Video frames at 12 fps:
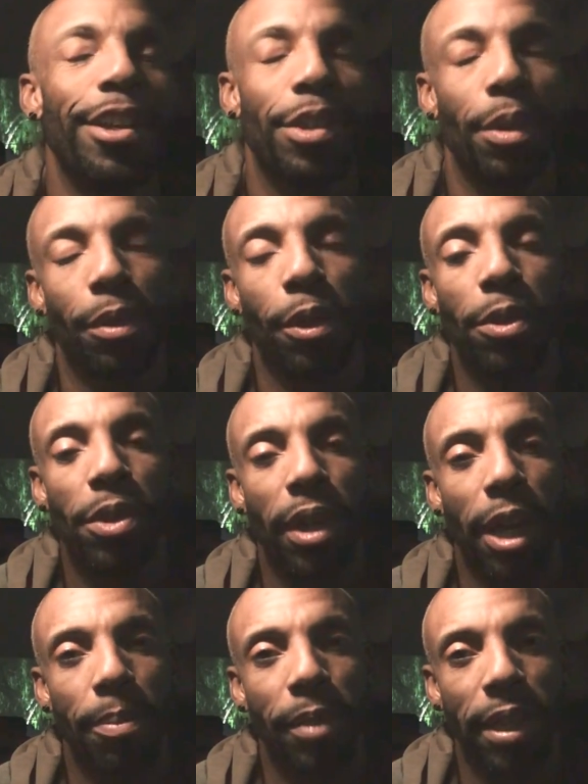So those are
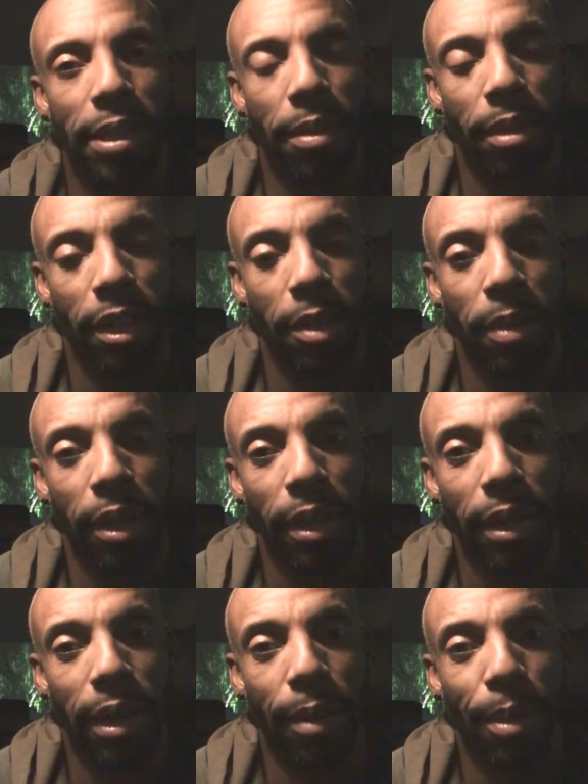updates I'm going to be
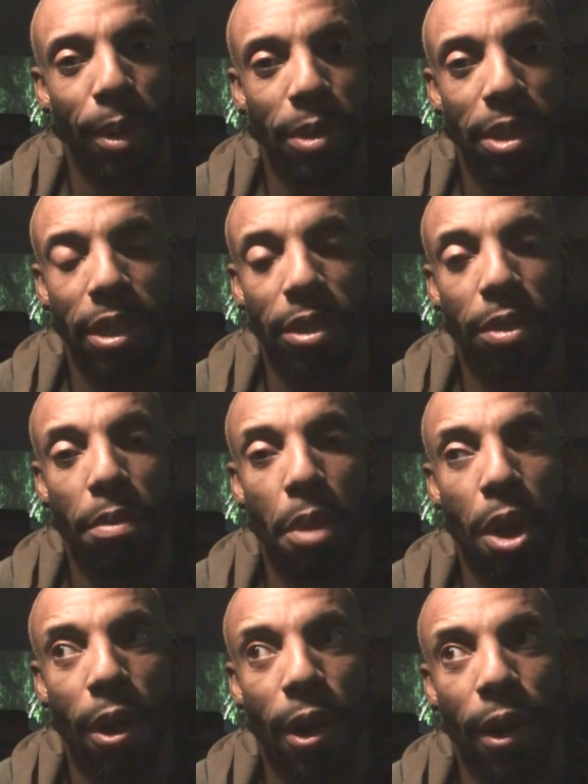posting
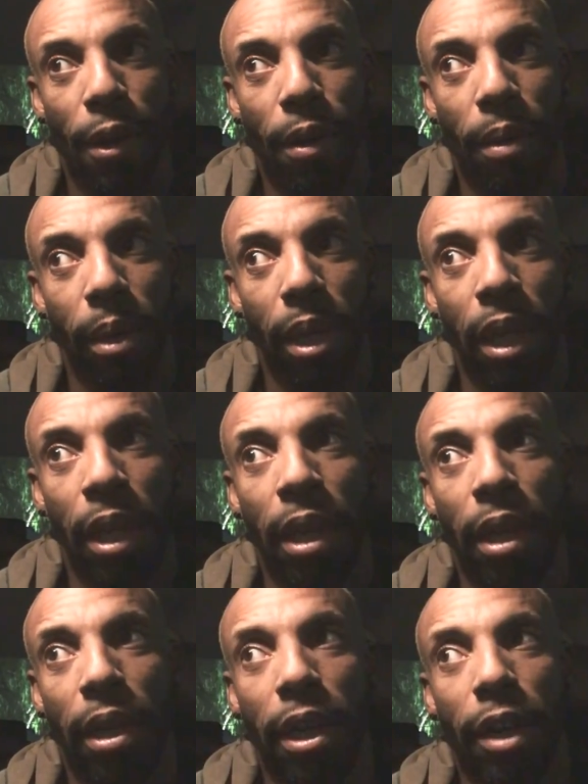tomorrow.
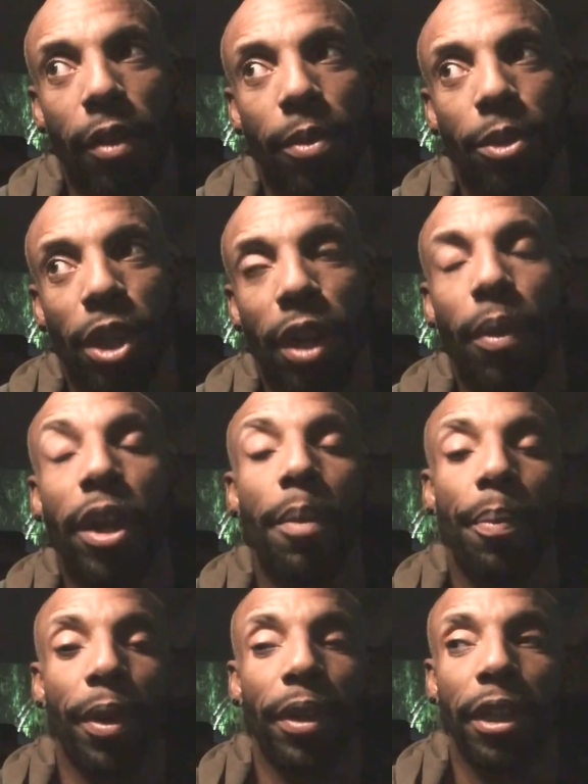I'll try to wake
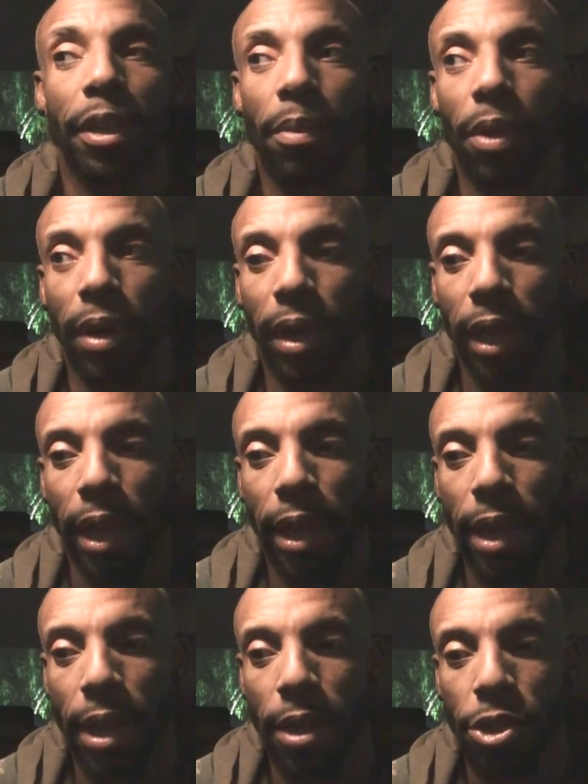up early in the morning
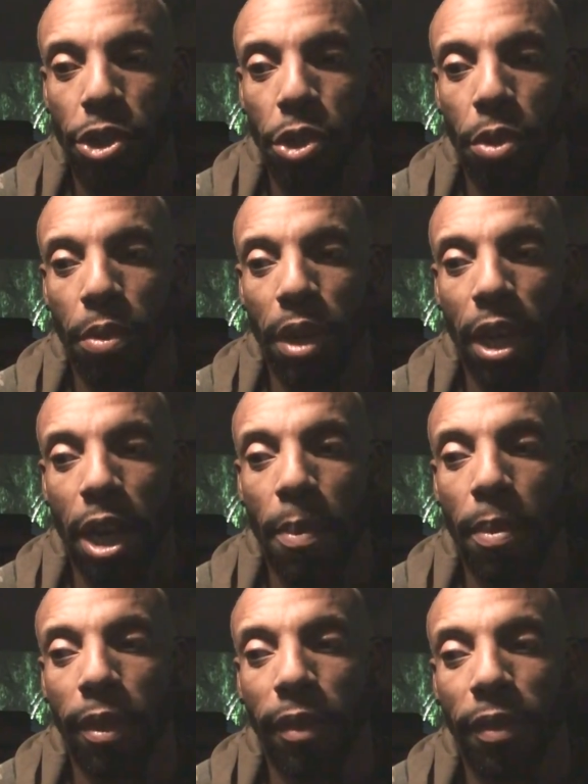and shoot a
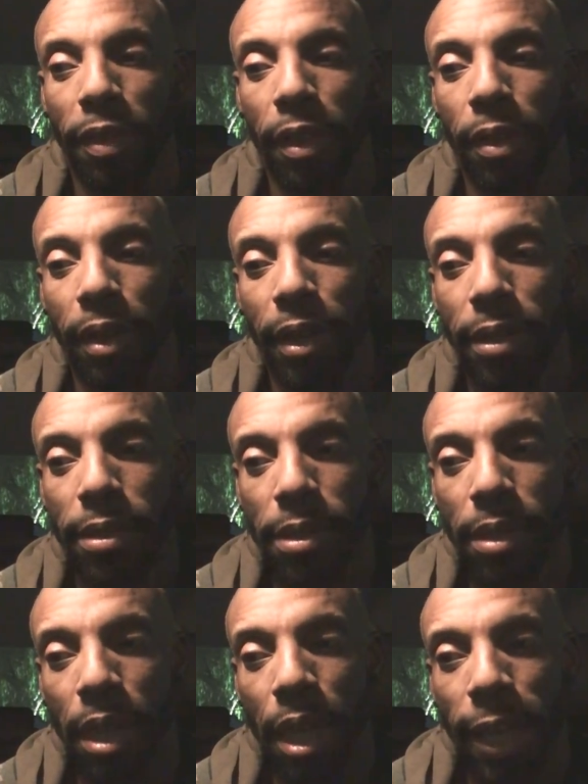couple of theories.
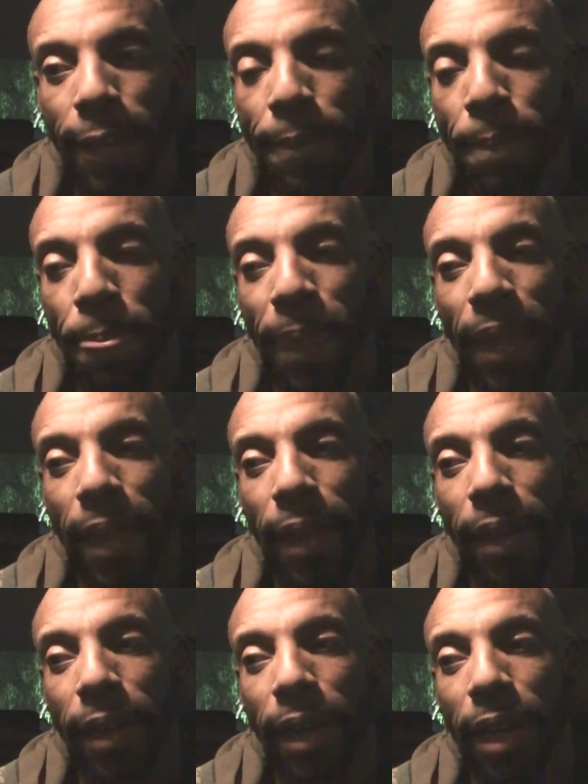
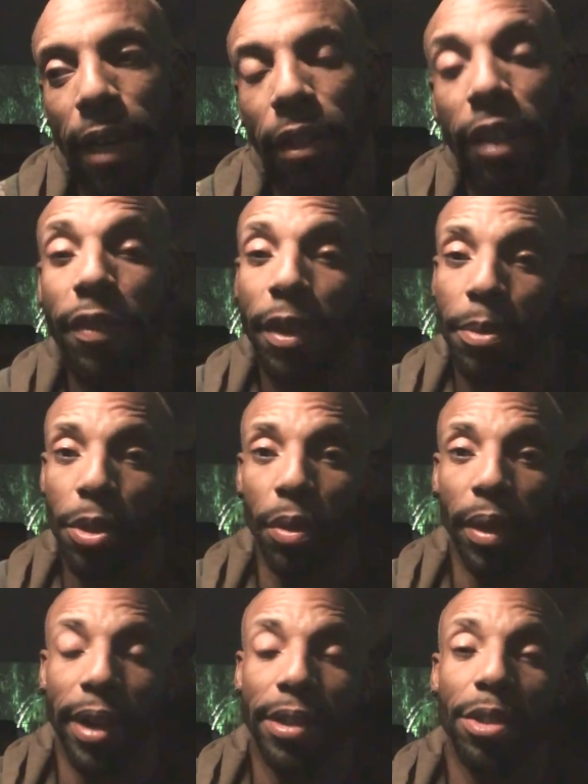And I'll leave it up to you
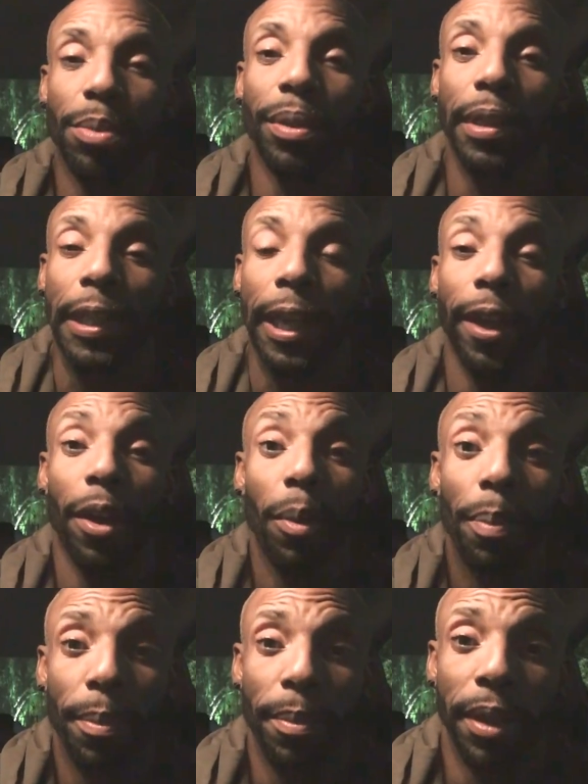guys to really
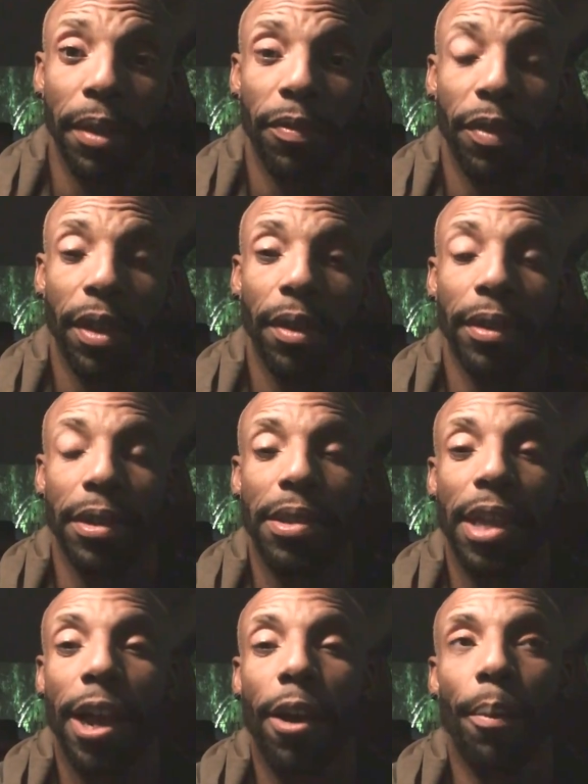help me figure this
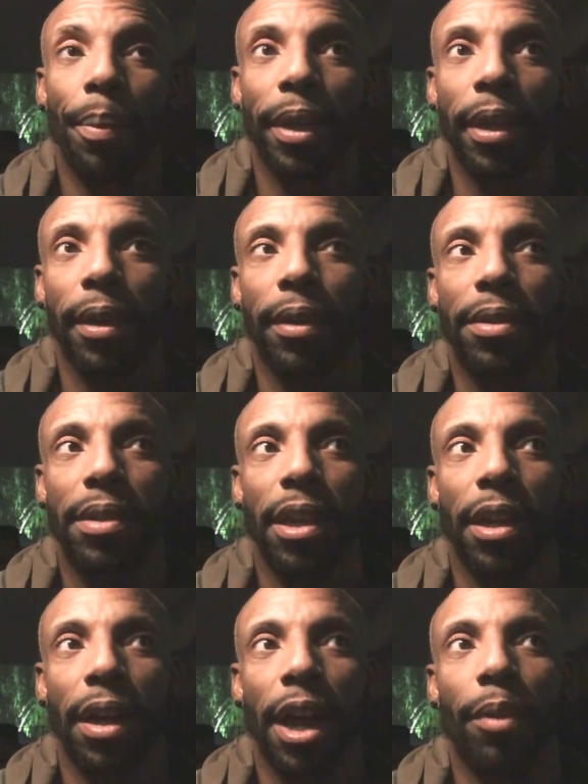out because
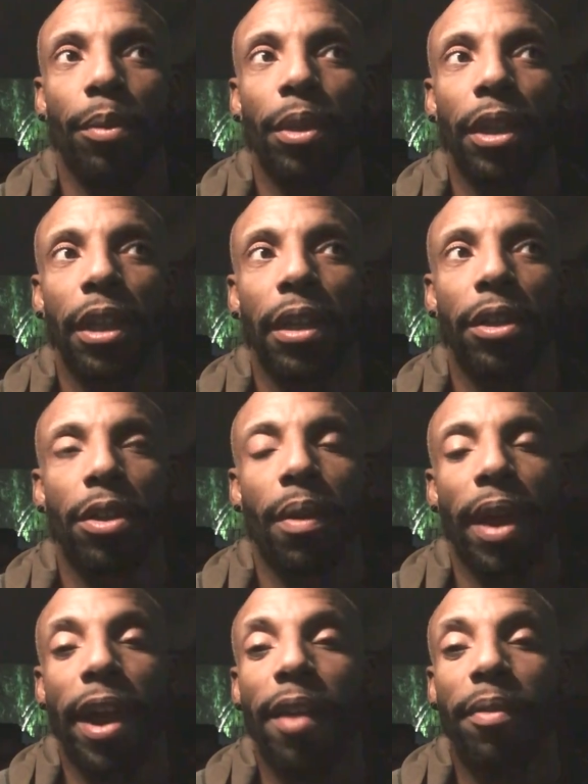I really don't
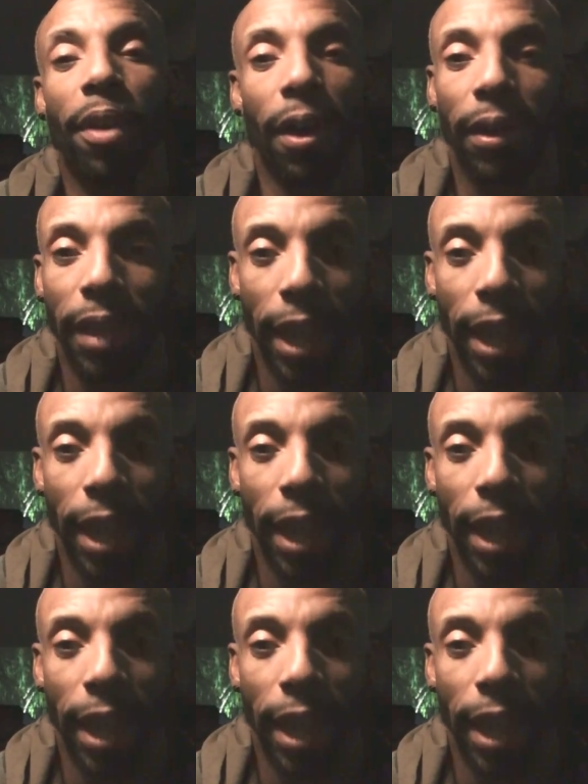have all